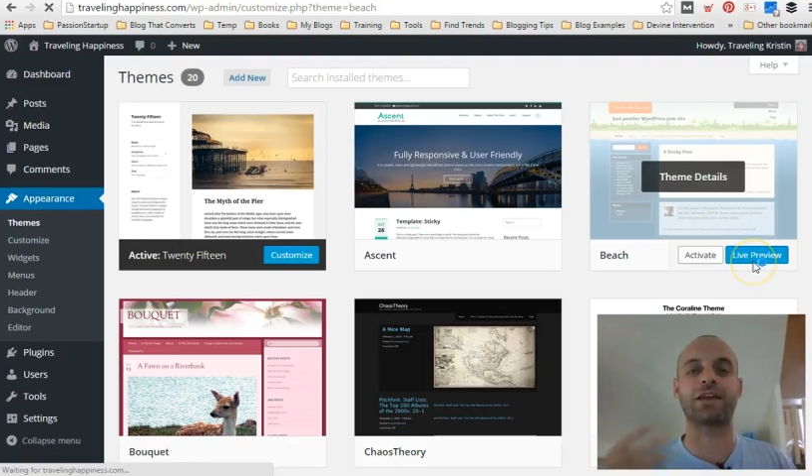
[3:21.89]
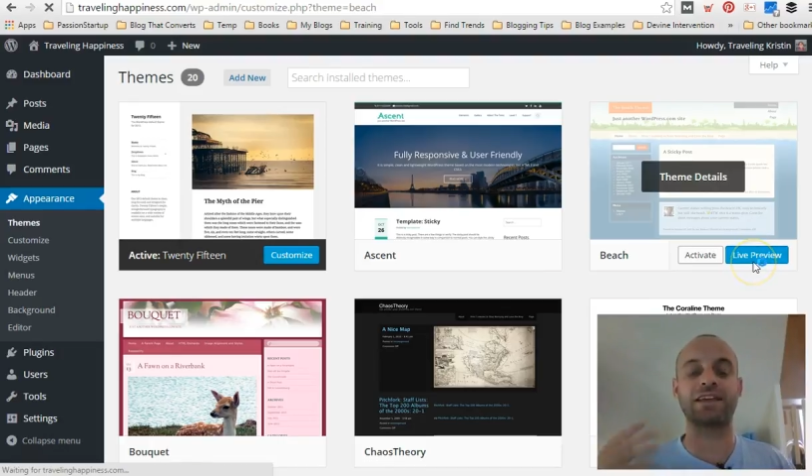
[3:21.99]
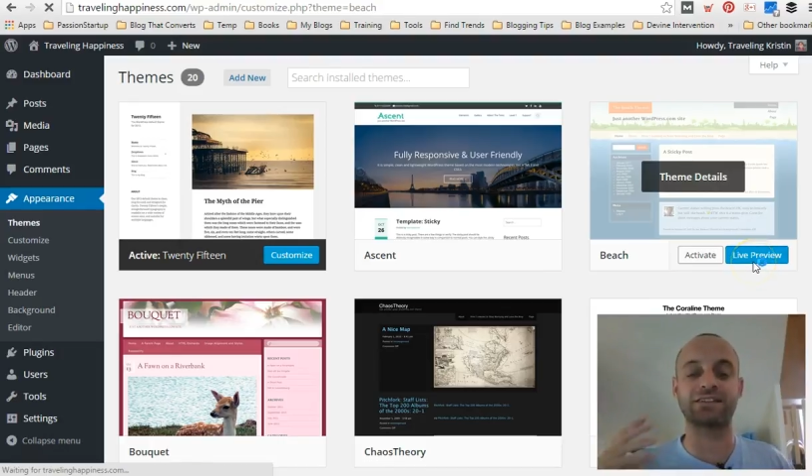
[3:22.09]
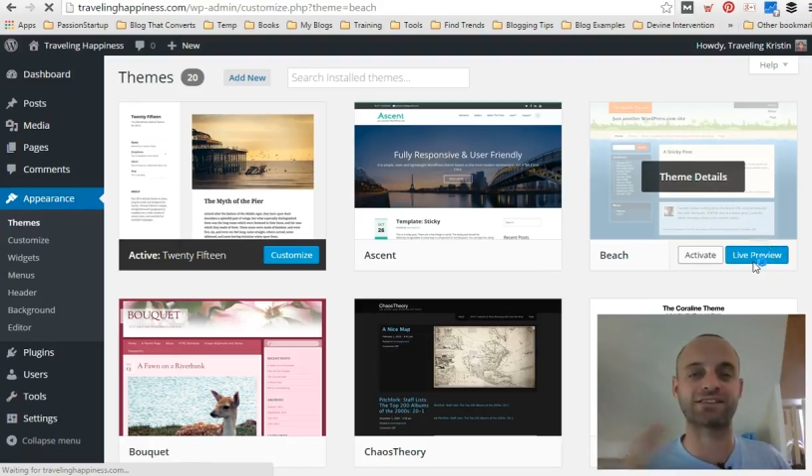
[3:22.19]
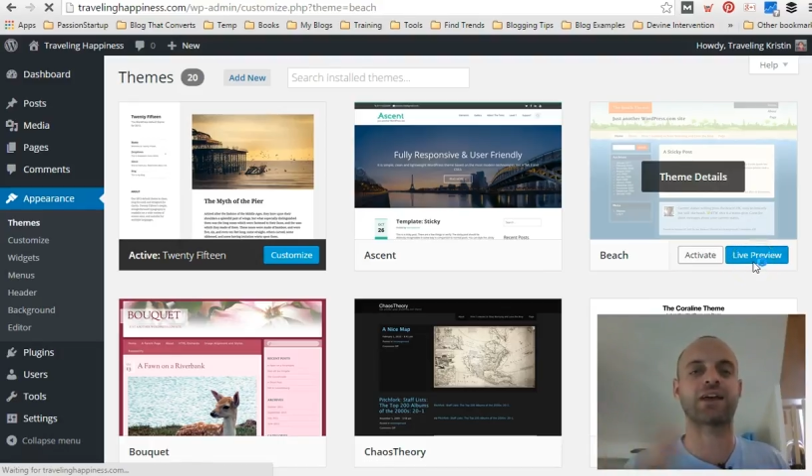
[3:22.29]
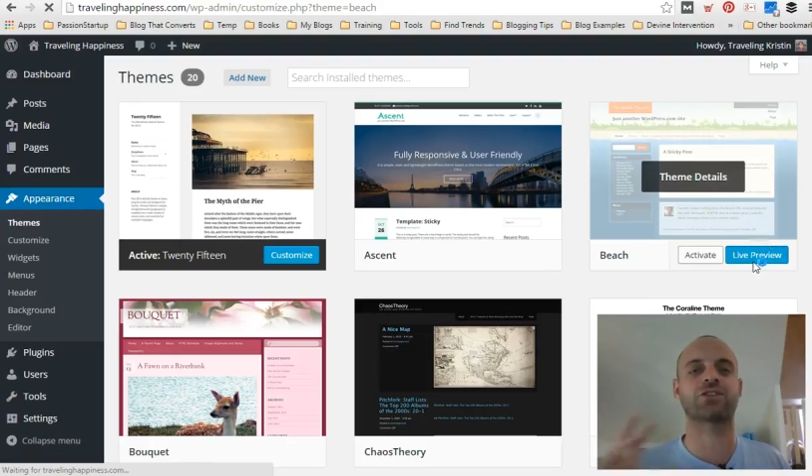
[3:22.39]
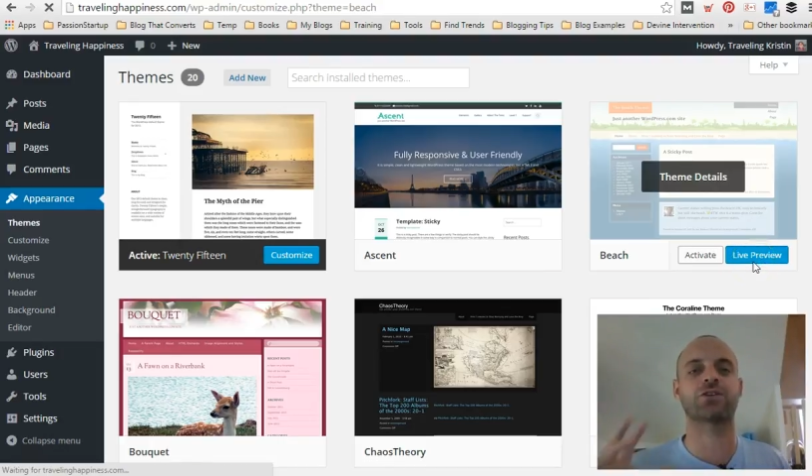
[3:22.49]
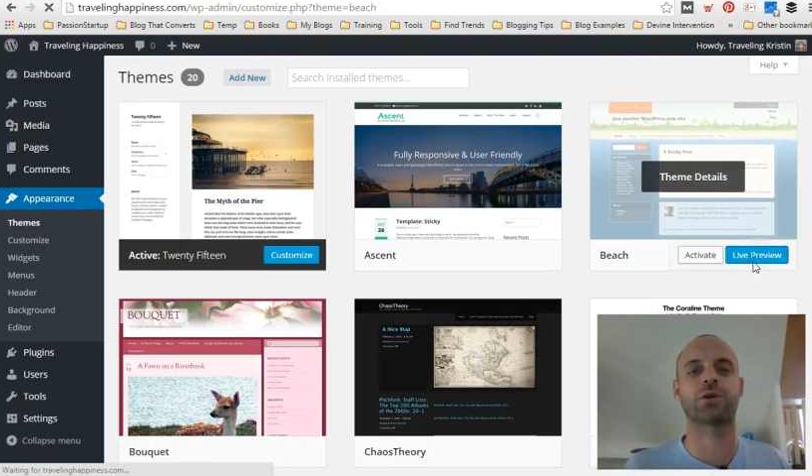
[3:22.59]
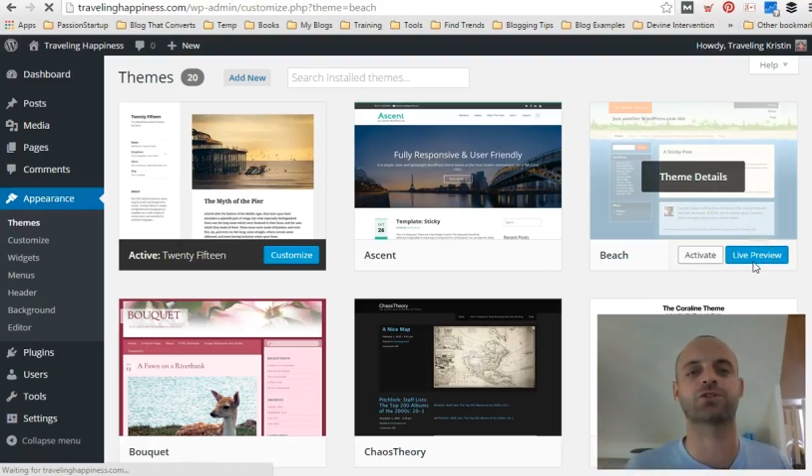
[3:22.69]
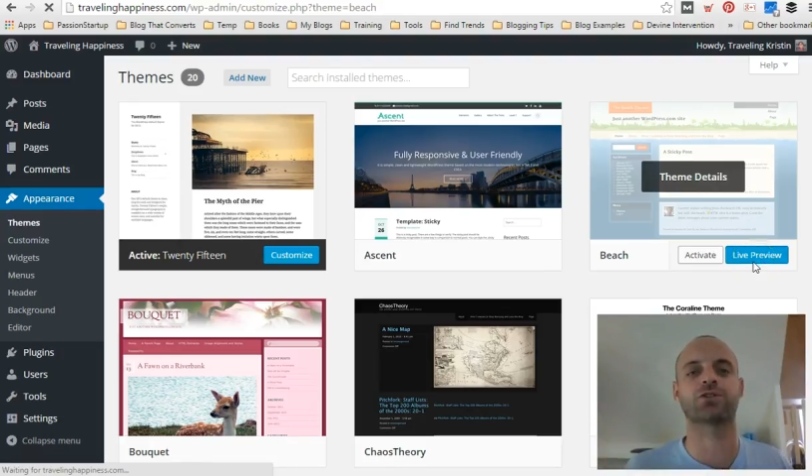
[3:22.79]
like exactly
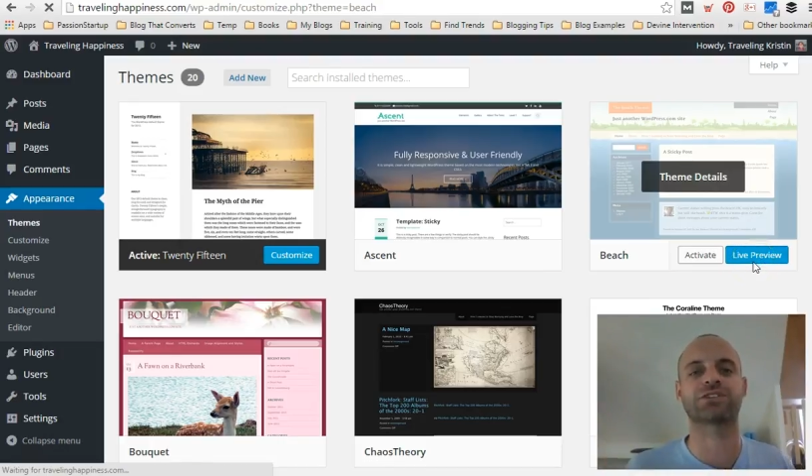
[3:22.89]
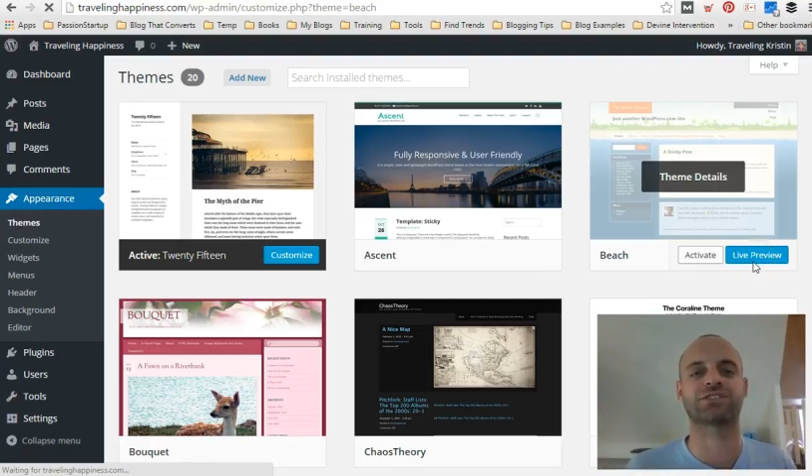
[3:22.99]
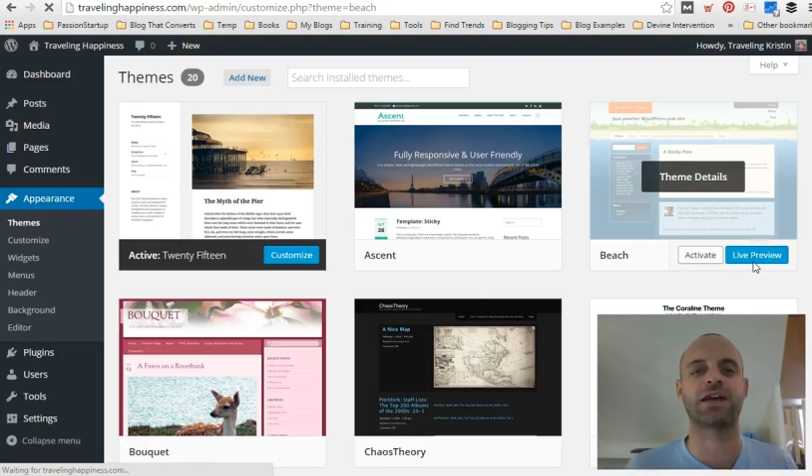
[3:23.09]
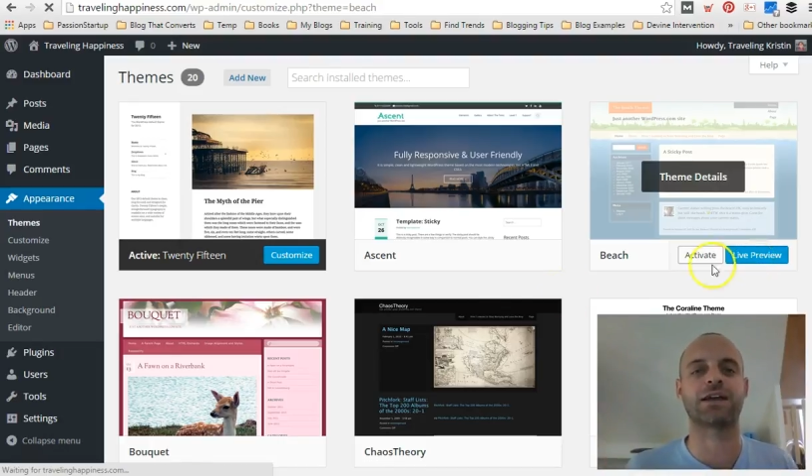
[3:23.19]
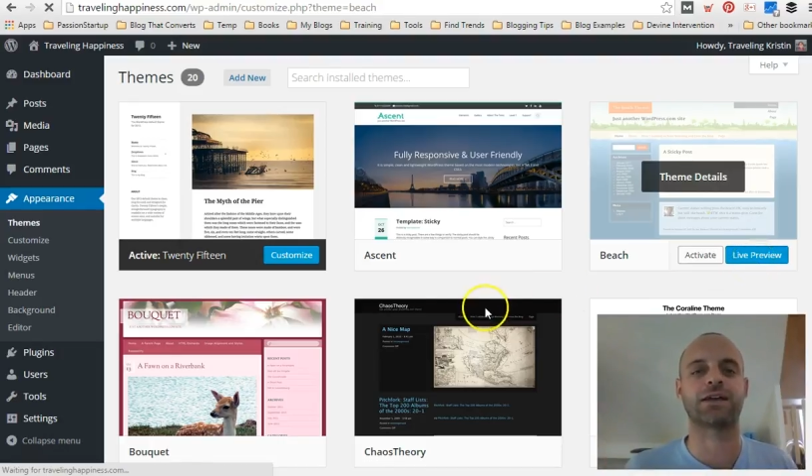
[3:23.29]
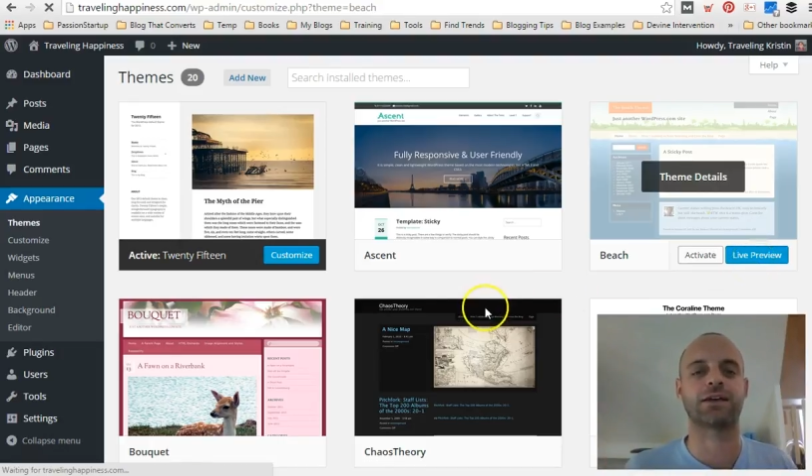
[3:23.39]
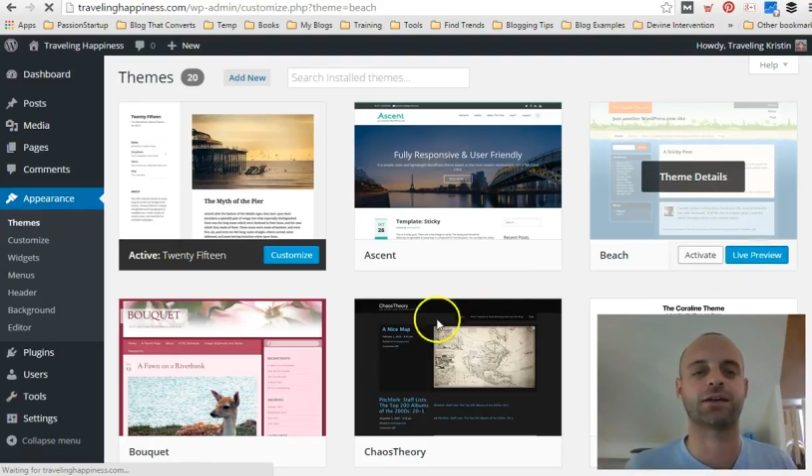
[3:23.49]
what it looks like.